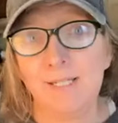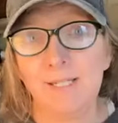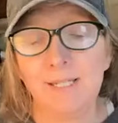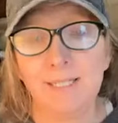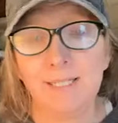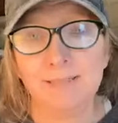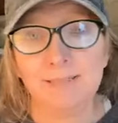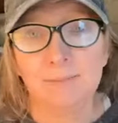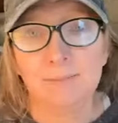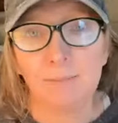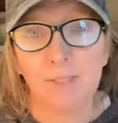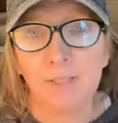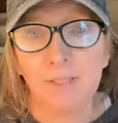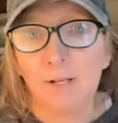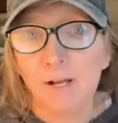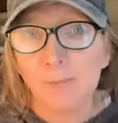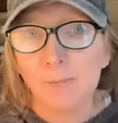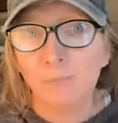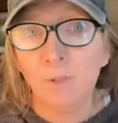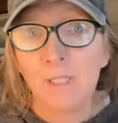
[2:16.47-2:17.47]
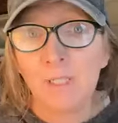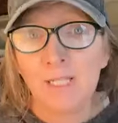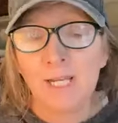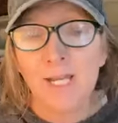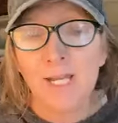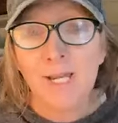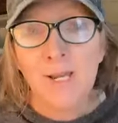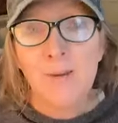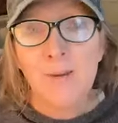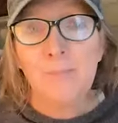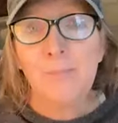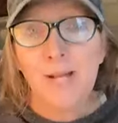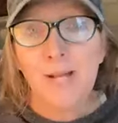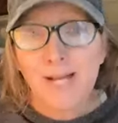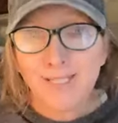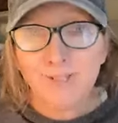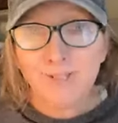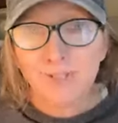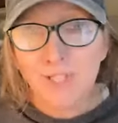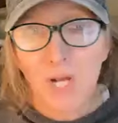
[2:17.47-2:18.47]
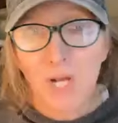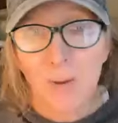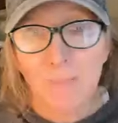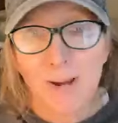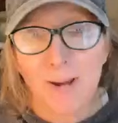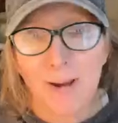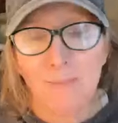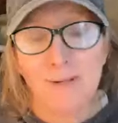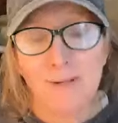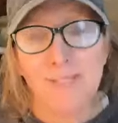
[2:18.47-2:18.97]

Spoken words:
And that's something that I'm really passionate about,